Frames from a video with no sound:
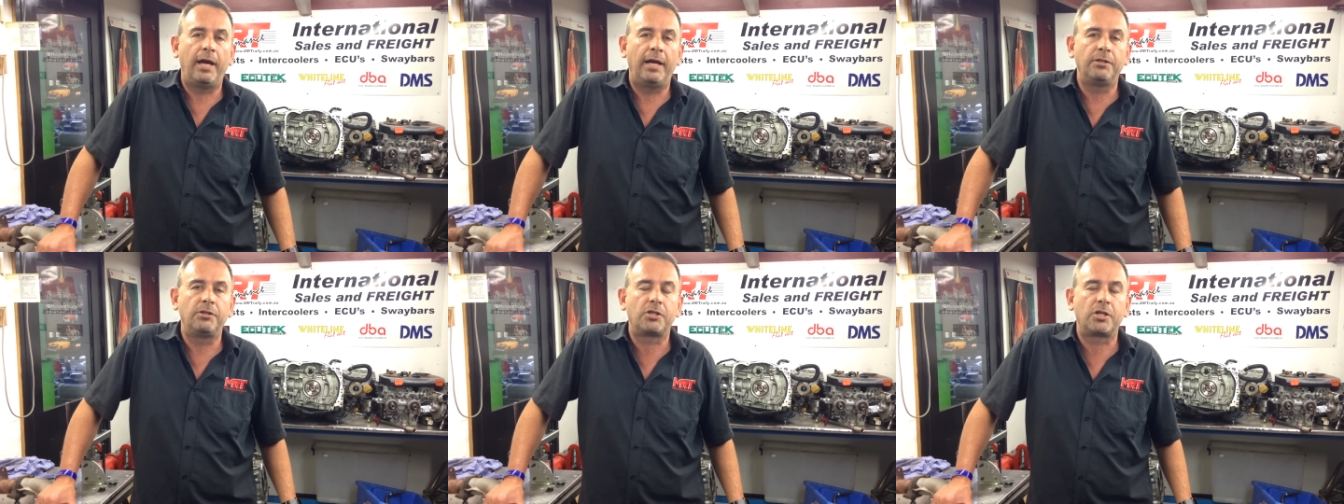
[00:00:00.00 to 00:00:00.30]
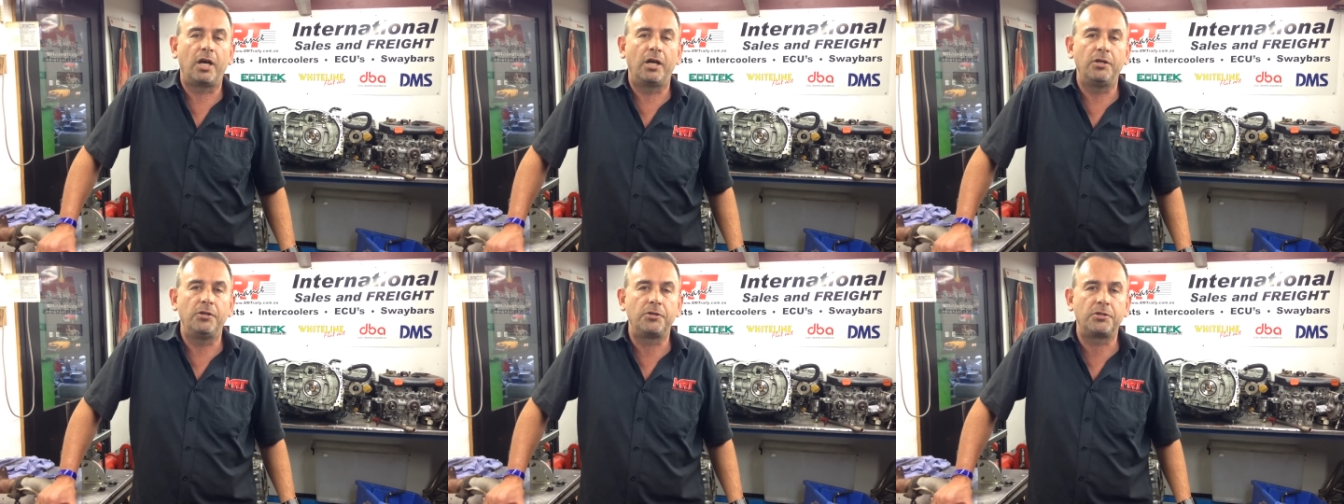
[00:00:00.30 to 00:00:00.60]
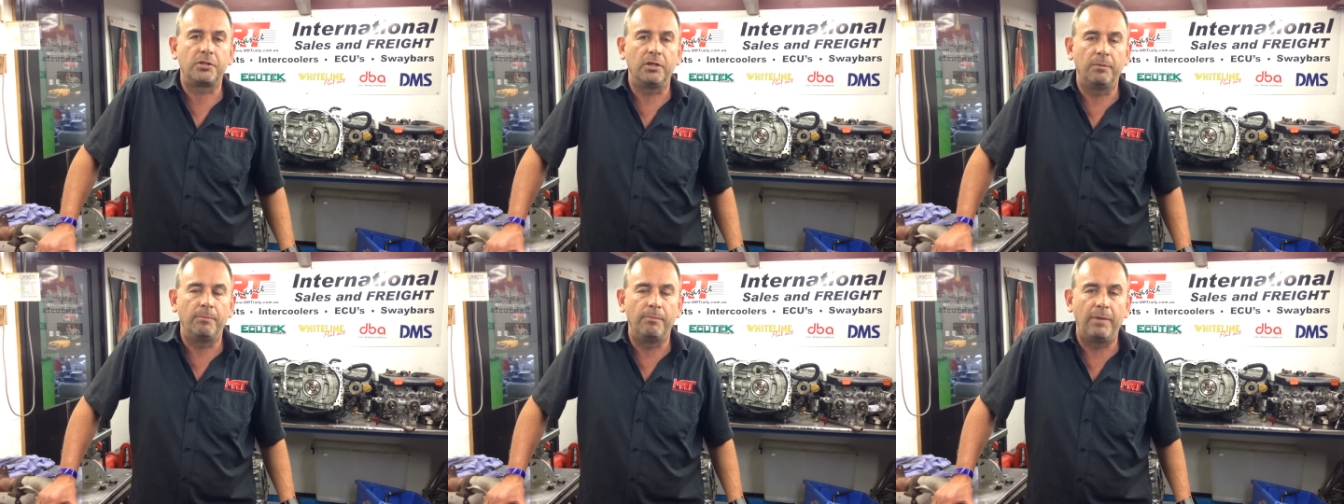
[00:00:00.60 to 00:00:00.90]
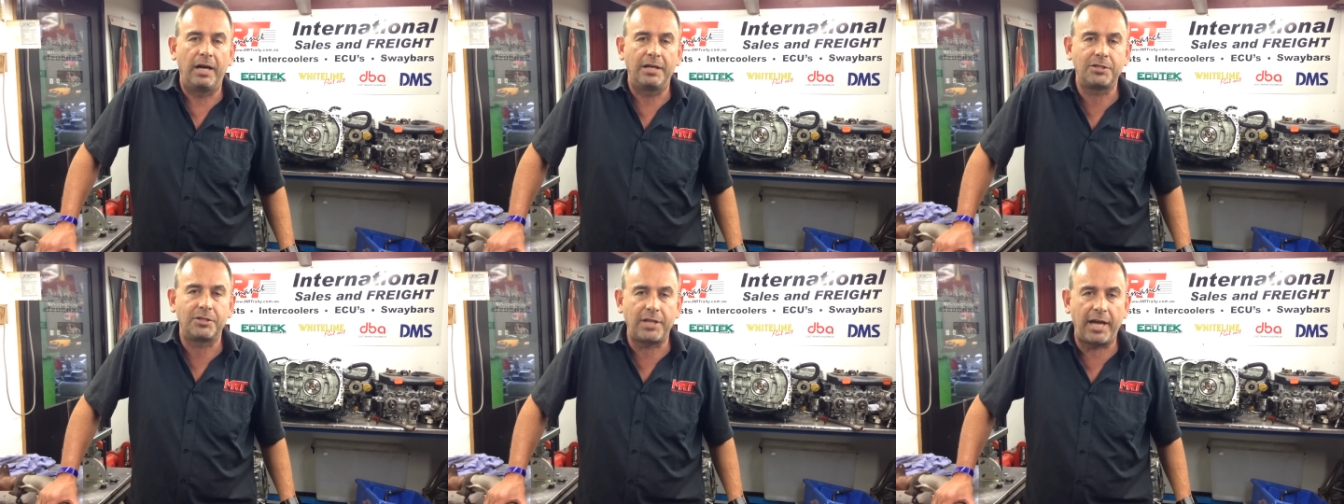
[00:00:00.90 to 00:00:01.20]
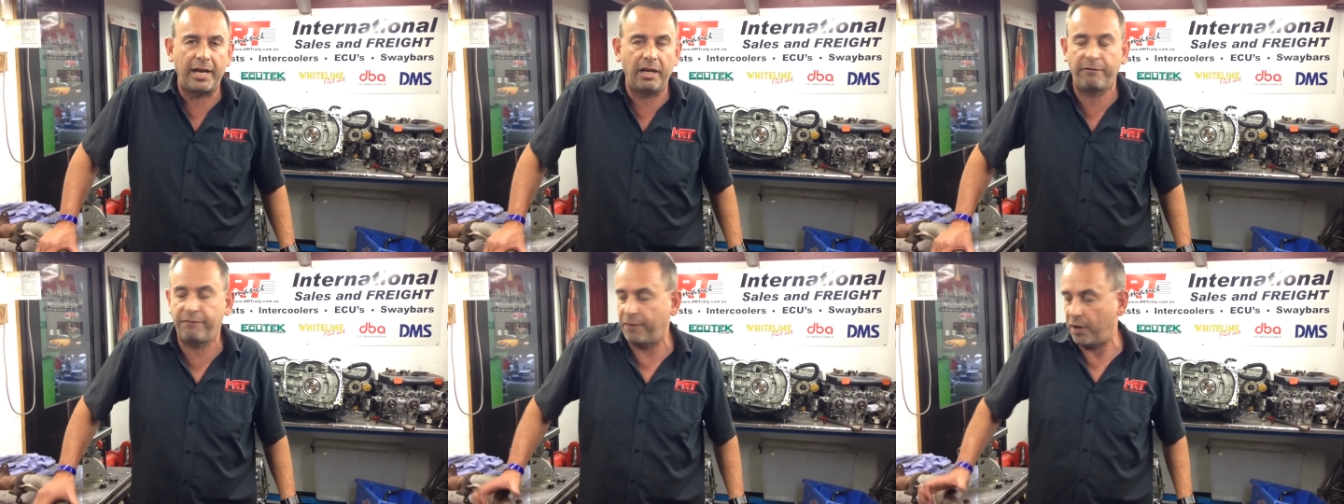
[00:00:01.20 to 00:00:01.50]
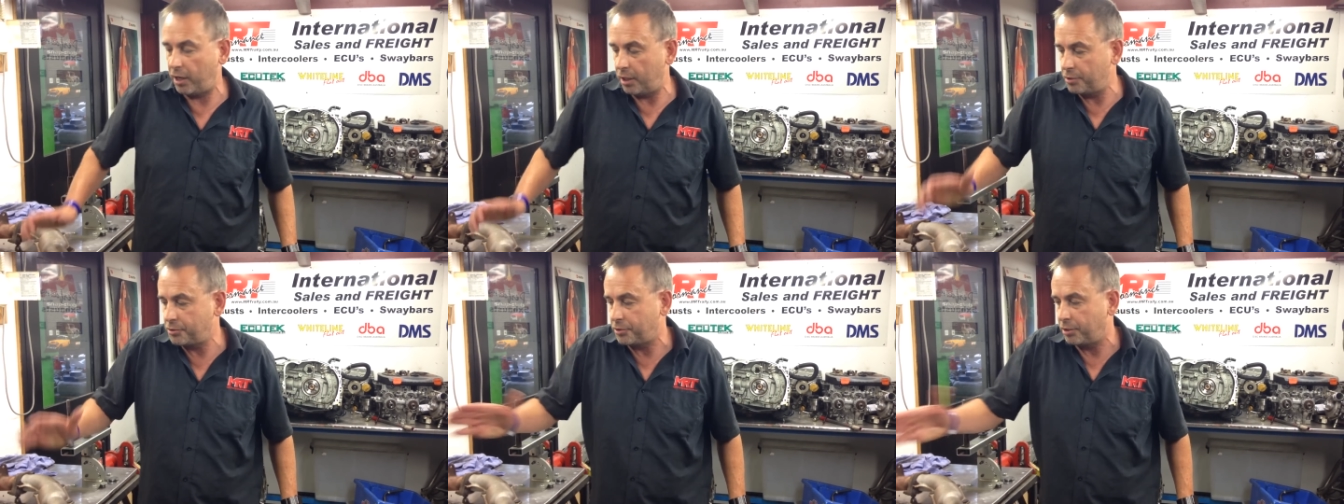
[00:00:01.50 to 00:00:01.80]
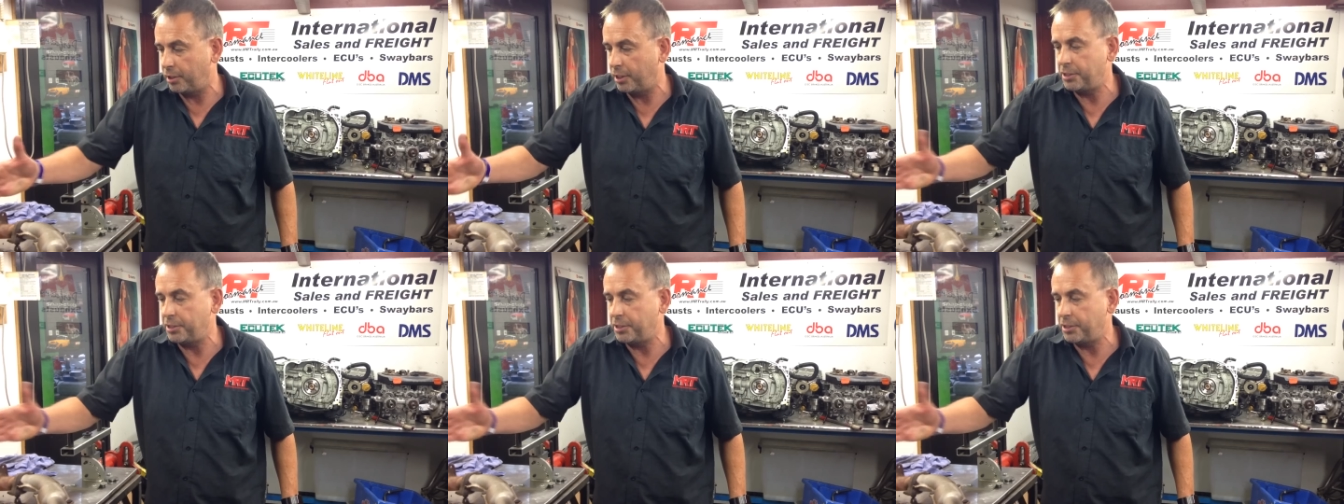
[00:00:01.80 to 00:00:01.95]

and show you some static photos to